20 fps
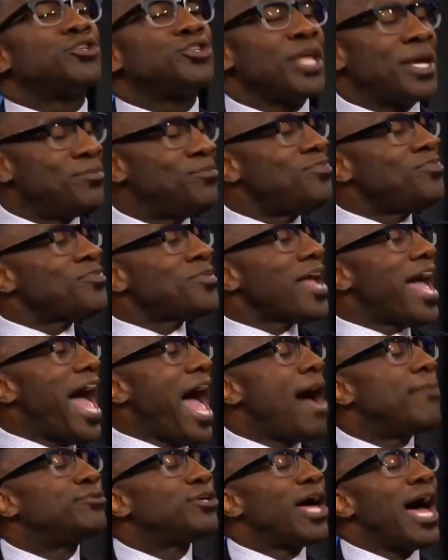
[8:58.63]

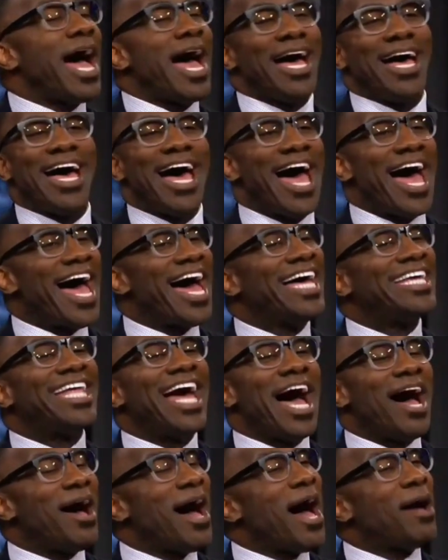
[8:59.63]
You almost stuck your
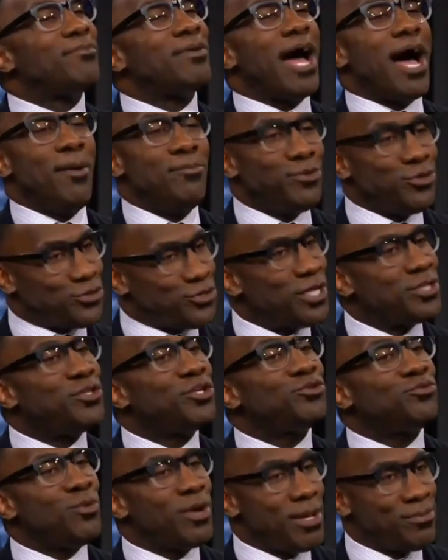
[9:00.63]
foot in I'm just saying.
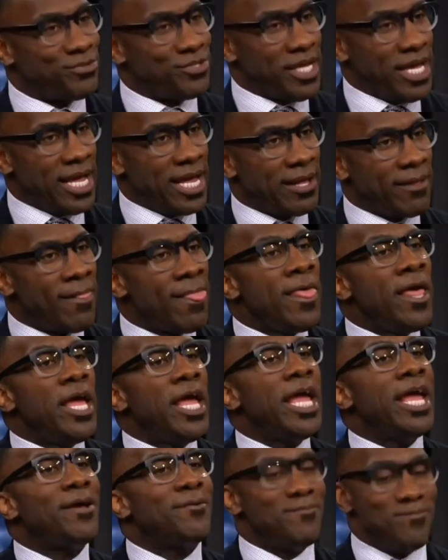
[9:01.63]
This is what I'm saying. Yeah,
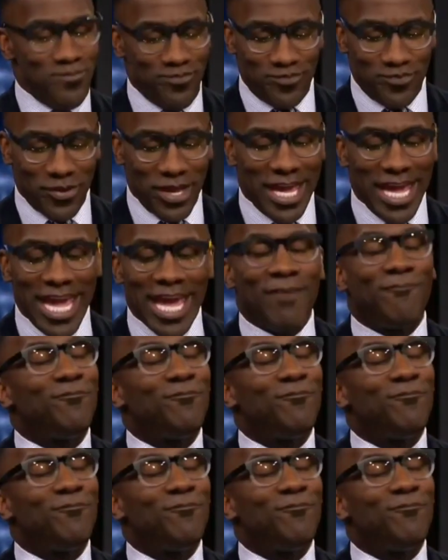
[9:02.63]
he got blocked.